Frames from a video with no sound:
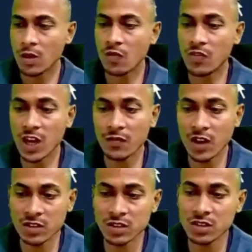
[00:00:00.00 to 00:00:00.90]
We have
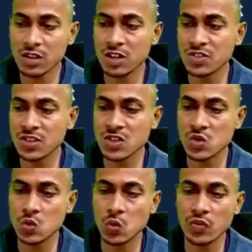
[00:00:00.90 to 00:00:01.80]
other conditions too
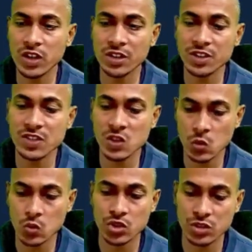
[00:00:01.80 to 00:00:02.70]
where it is
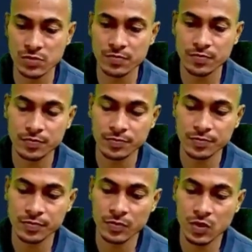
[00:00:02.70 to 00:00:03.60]
used.
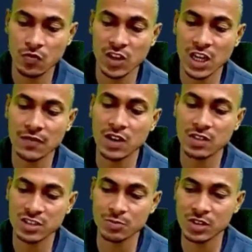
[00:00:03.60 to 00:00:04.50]
We have
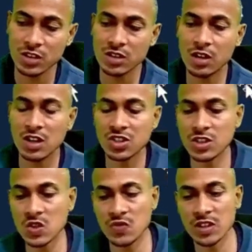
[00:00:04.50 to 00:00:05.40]
some other
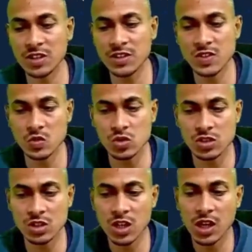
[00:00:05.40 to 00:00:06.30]
conditions where it is used.
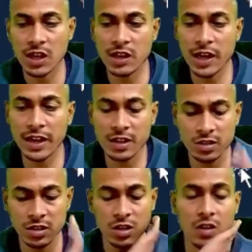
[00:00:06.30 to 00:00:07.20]

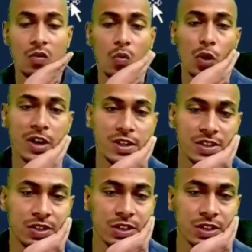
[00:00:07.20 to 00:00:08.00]
Likewise,